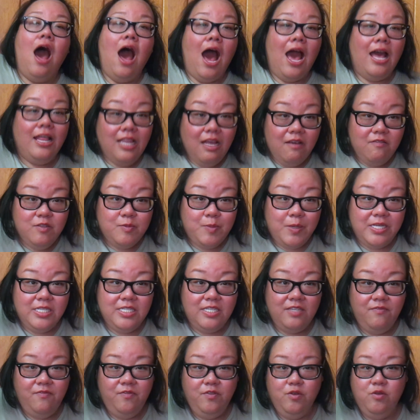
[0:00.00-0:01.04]
I love
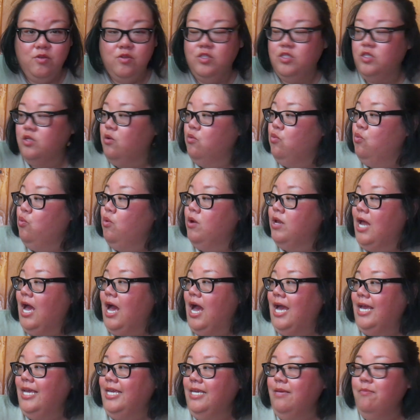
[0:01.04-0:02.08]
spicy foods. Would
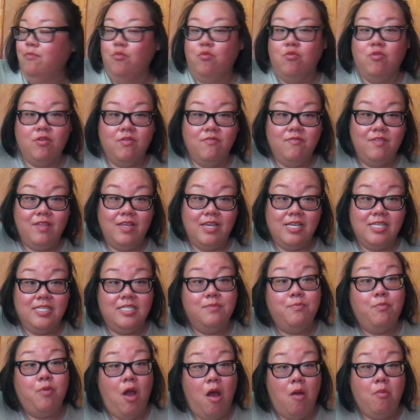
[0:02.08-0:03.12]
I eat more of this?
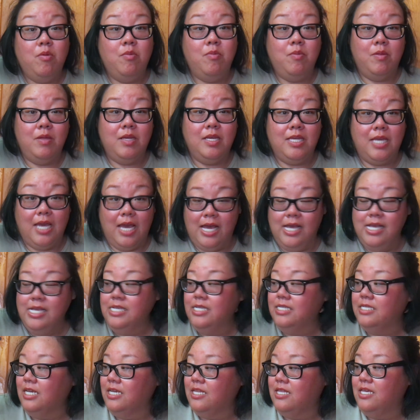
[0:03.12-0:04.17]
Probably
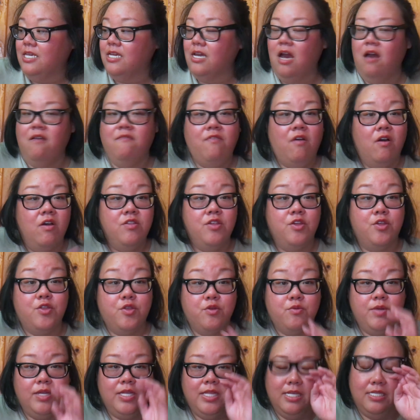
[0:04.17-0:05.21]
yes. I think of the
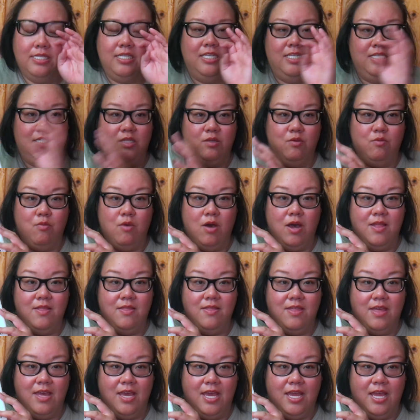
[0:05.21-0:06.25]
three, this is the one
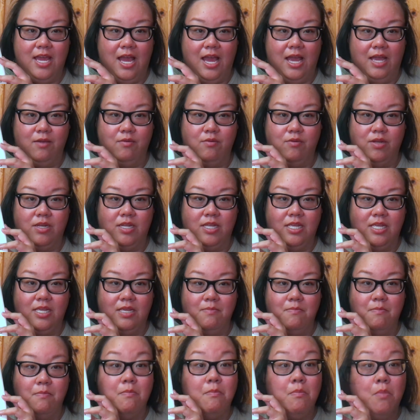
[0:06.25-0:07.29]
that I would eat
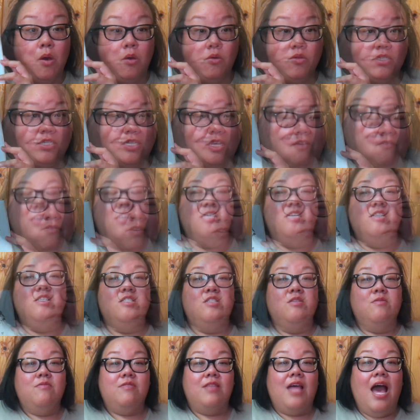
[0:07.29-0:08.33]
most of.
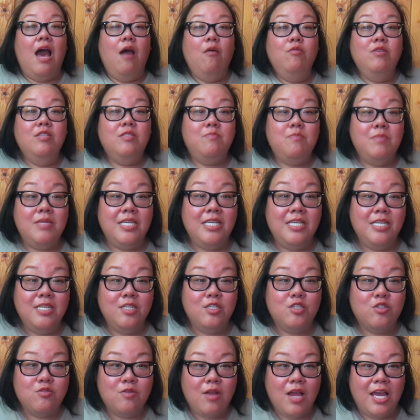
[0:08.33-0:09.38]
So that was me
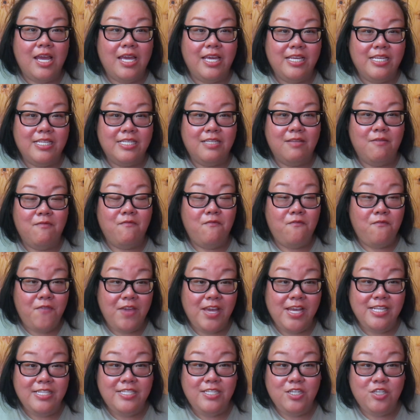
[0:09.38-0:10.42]
trying some
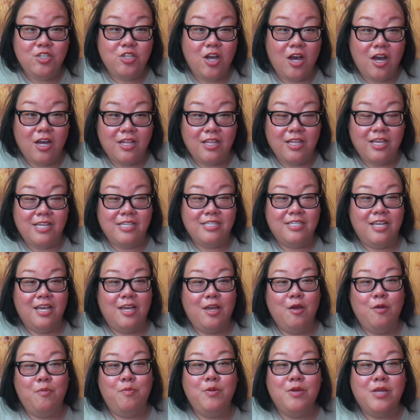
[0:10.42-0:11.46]
fancy chocolates. I
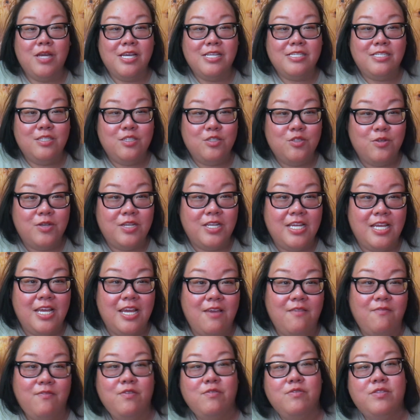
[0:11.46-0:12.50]
hope you guys enjoyed it.
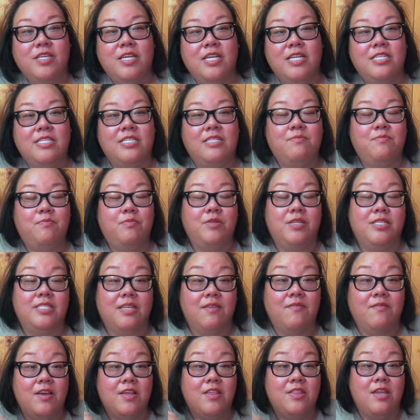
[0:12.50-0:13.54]
If you did, please
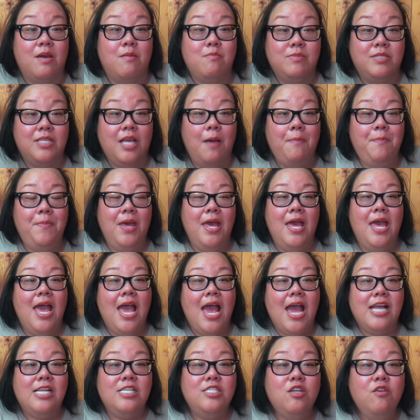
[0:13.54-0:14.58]
a thumbs up.
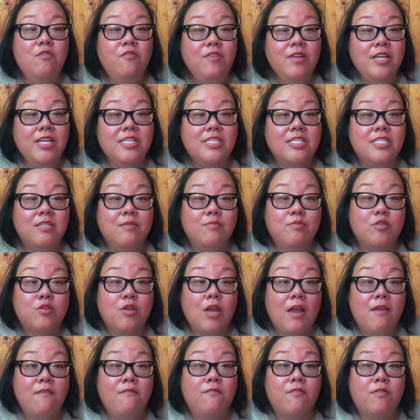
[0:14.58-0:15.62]
And don't forget to
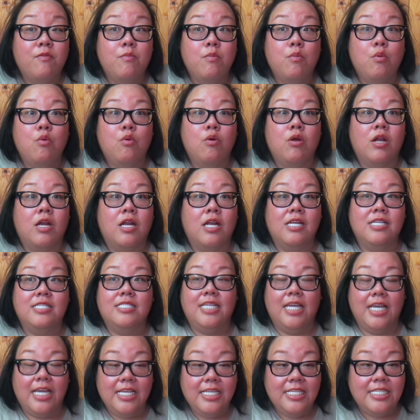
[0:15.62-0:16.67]
subscribe for more
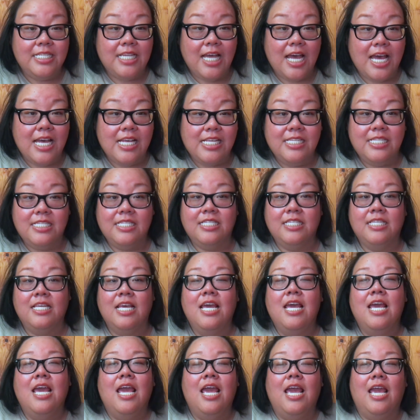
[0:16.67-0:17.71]
taste tests
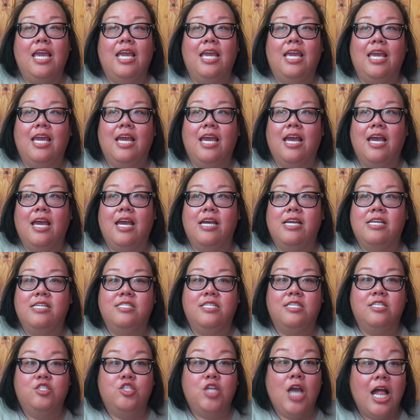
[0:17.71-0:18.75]

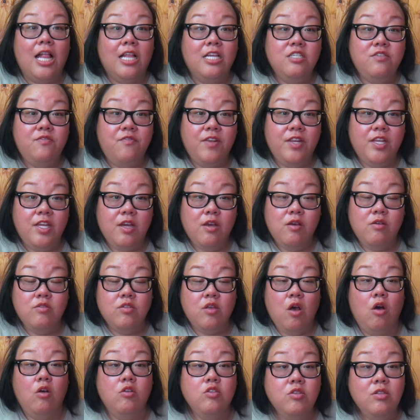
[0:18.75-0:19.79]
and challenge videos.
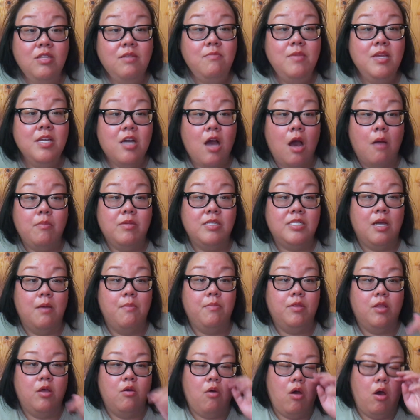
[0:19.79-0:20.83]
Also leave me a comment down
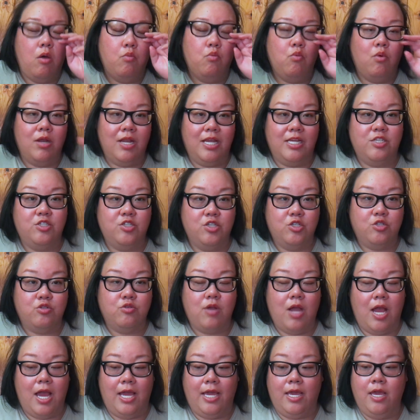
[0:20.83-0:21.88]
below on what I should
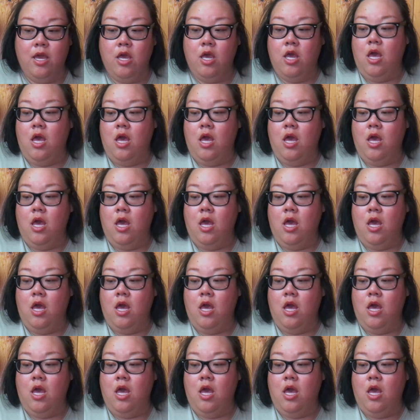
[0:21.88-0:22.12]
try,